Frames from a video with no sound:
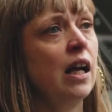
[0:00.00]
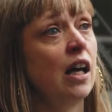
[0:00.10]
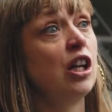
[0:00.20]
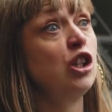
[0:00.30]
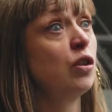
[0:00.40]

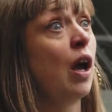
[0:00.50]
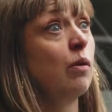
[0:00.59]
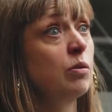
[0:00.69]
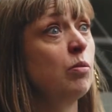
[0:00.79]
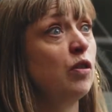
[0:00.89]
And I knew that I
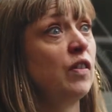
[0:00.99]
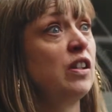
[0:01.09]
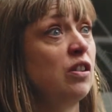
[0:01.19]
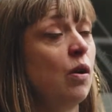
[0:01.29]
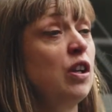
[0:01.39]
was
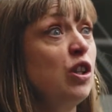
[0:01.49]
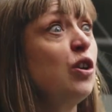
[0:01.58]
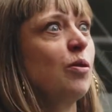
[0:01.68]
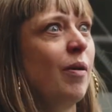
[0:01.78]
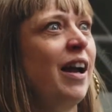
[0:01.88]
moving, so I
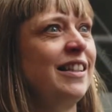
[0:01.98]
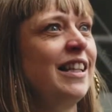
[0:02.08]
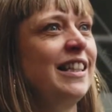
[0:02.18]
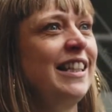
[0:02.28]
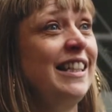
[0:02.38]
knew that my
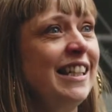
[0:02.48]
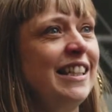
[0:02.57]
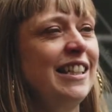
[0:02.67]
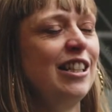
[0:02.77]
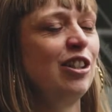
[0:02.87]
identity
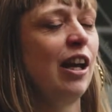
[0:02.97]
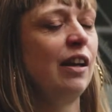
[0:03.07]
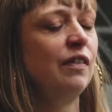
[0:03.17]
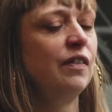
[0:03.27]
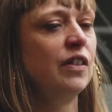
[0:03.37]
needed to
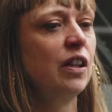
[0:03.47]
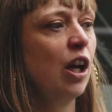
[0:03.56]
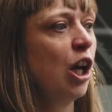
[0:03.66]
shift.